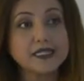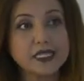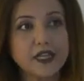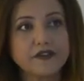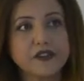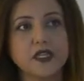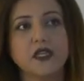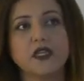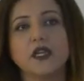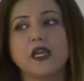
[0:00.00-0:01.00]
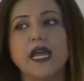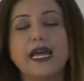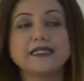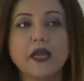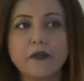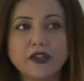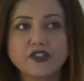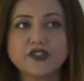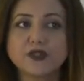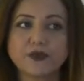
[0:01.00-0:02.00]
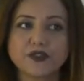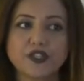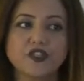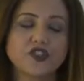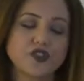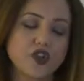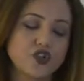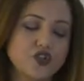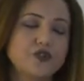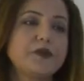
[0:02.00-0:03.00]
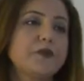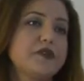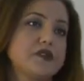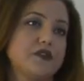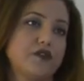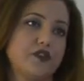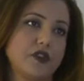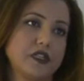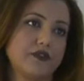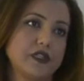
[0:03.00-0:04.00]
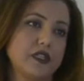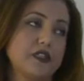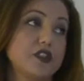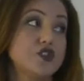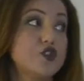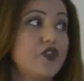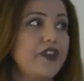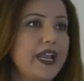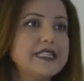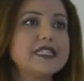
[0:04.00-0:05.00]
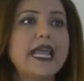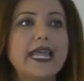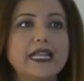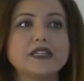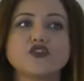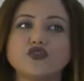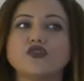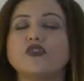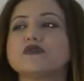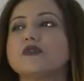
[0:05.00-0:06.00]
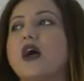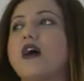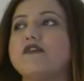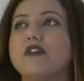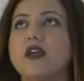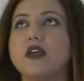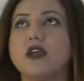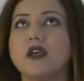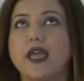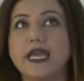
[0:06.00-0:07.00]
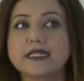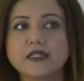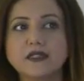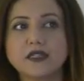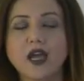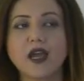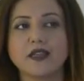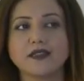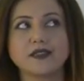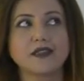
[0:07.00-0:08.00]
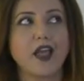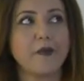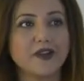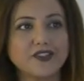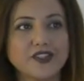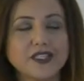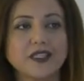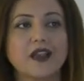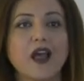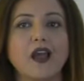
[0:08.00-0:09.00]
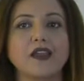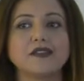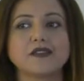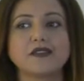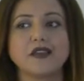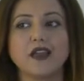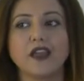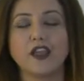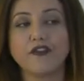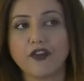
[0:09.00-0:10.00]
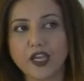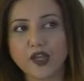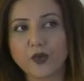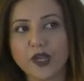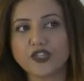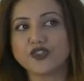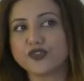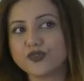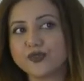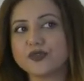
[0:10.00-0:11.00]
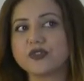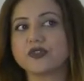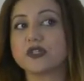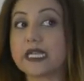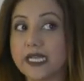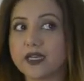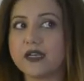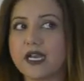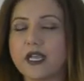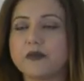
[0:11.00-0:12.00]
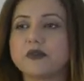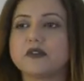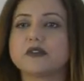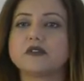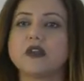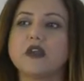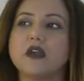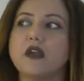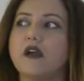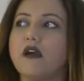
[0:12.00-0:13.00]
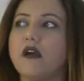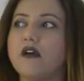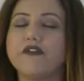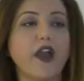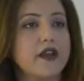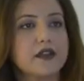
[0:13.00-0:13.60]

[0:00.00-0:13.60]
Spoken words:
safety and emergency procedures should be present for these facilities. So the rest areas should also have exit signs, emergency lights, evacuation routes, clearly labeled, fire